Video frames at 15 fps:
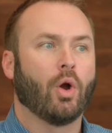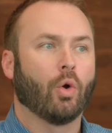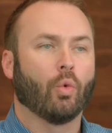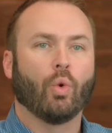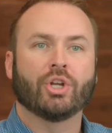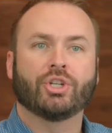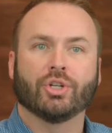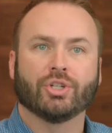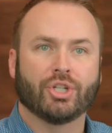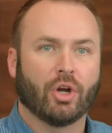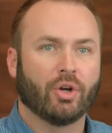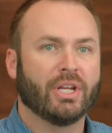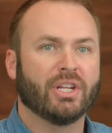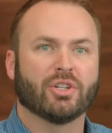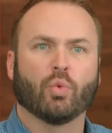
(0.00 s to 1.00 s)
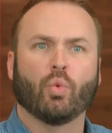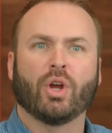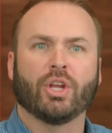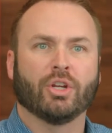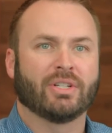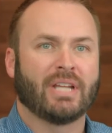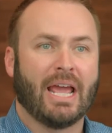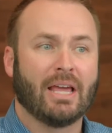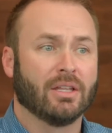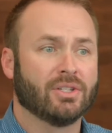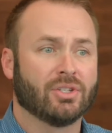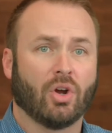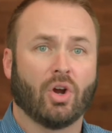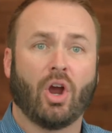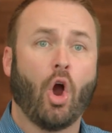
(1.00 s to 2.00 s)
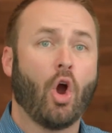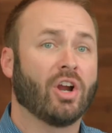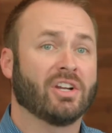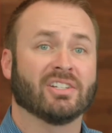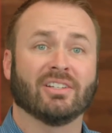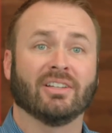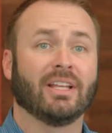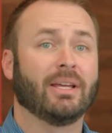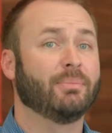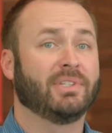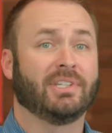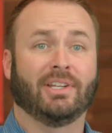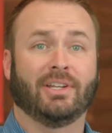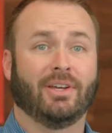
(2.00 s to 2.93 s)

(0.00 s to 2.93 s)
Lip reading: or what your journey is or what your talents are slim to